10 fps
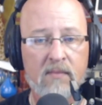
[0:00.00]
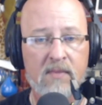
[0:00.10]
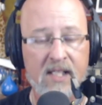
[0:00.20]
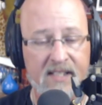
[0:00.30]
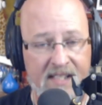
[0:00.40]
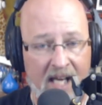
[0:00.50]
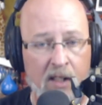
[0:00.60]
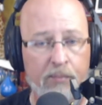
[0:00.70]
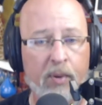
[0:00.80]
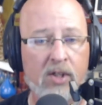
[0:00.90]
the
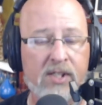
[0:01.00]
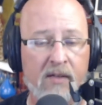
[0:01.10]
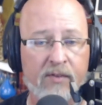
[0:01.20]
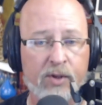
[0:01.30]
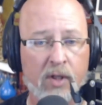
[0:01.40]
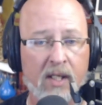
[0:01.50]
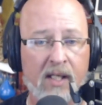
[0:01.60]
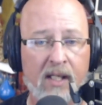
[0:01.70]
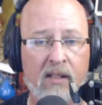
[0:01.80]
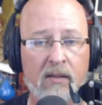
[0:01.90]
second person of the
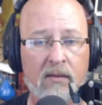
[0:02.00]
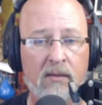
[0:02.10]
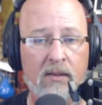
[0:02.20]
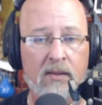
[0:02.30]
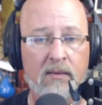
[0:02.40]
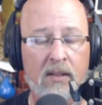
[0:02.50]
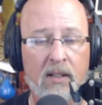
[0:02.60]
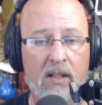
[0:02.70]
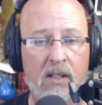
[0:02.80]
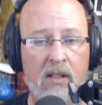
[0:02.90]
Trinity,
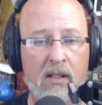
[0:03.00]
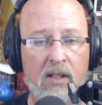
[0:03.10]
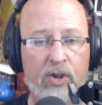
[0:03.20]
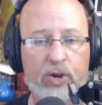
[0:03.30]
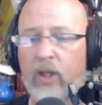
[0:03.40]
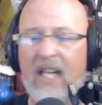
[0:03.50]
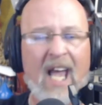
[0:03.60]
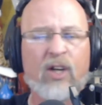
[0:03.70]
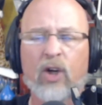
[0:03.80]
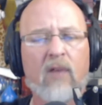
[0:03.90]

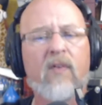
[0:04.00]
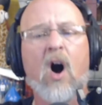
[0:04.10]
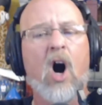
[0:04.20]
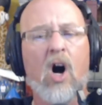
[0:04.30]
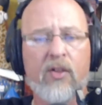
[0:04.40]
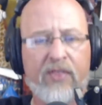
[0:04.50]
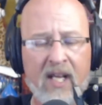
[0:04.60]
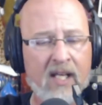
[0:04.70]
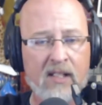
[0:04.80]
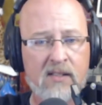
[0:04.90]
creator of all
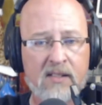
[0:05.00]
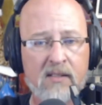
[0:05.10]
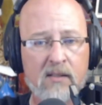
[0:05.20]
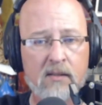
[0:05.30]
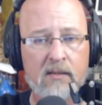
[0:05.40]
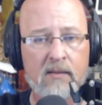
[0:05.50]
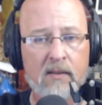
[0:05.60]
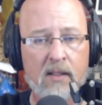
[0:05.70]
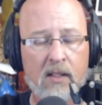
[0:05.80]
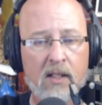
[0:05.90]
things,
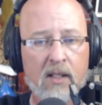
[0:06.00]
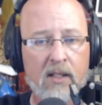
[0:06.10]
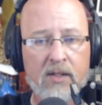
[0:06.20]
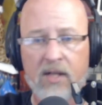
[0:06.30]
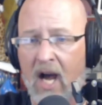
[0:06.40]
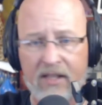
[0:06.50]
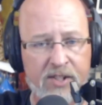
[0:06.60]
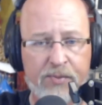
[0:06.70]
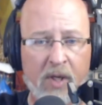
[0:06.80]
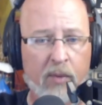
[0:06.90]
not the
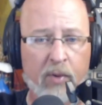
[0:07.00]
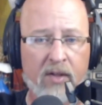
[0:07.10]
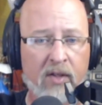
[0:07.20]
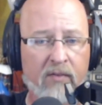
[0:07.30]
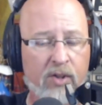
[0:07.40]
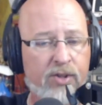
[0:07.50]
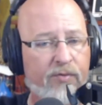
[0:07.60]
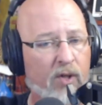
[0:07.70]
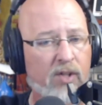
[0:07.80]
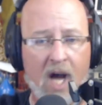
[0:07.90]
spirit brother of
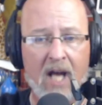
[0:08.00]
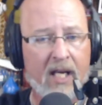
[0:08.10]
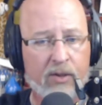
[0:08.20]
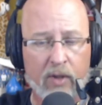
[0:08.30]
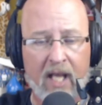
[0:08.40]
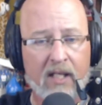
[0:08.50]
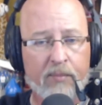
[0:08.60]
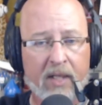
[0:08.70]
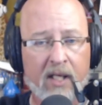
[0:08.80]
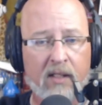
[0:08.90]
Lucifer, not a created
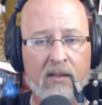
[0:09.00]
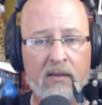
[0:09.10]
being.